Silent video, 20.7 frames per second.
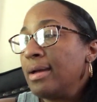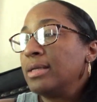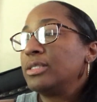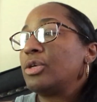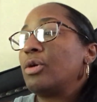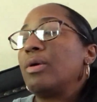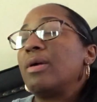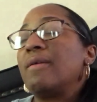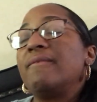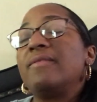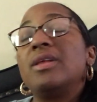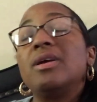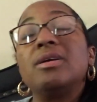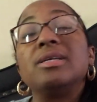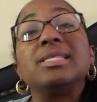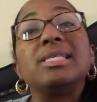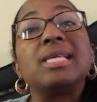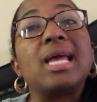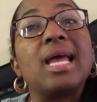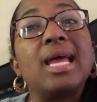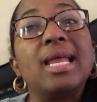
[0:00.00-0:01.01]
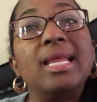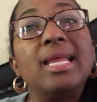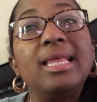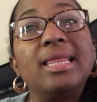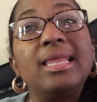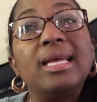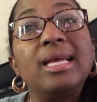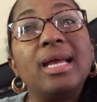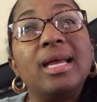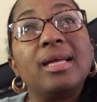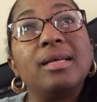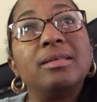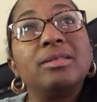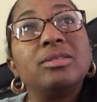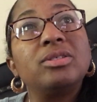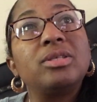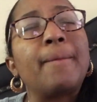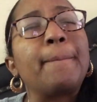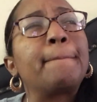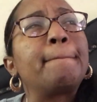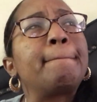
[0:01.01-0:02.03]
So if there's anything else,